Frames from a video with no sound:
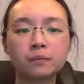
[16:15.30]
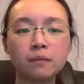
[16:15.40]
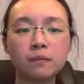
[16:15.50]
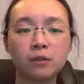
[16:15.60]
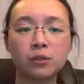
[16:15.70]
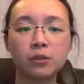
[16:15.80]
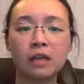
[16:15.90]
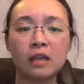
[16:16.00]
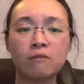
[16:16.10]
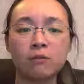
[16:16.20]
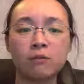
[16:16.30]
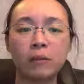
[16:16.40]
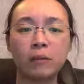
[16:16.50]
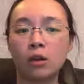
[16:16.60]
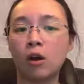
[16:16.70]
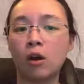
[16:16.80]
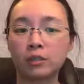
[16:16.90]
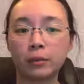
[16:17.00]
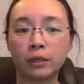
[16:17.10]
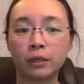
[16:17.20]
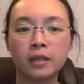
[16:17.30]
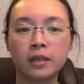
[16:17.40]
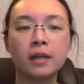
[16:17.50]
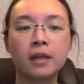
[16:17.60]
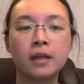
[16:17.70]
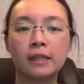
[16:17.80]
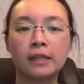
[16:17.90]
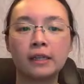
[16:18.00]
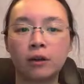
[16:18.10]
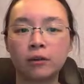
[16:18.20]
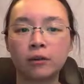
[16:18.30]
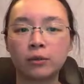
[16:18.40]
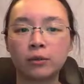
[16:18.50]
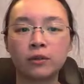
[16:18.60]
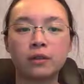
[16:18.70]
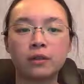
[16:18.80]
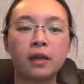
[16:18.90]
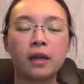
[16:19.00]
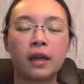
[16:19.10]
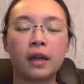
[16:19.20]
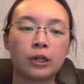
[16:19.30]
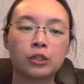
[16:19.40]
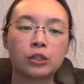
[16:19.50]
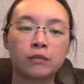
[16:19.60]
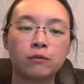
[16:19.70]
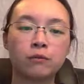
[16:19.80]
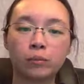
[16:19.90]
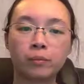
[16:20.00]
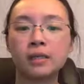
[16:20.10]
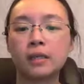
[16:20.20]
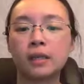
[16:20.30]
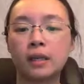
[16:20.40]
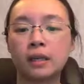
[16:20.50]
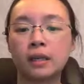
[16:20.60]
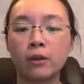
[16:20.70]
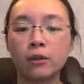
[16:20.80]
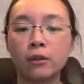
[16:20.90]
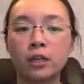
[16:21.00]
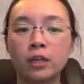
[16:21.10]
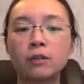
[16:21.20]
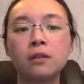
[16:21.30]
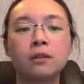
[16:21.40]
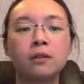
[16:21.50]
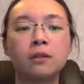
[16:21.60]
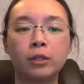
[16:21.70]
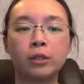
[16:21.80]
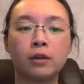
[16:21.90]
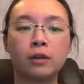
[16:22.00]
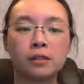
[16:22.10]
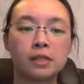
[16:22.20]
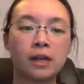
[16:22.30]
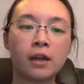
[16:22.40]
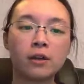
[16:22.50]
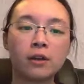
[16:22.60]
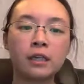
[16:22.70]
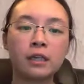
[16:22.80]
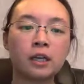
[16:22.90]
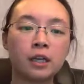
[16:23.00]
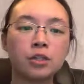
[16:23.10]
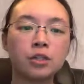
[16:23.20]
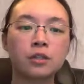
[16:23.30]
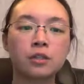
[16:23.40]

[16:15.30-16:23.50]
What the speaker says: so that they form an octamer. And this octamer actually forms an ion channel, which causes ion leakage,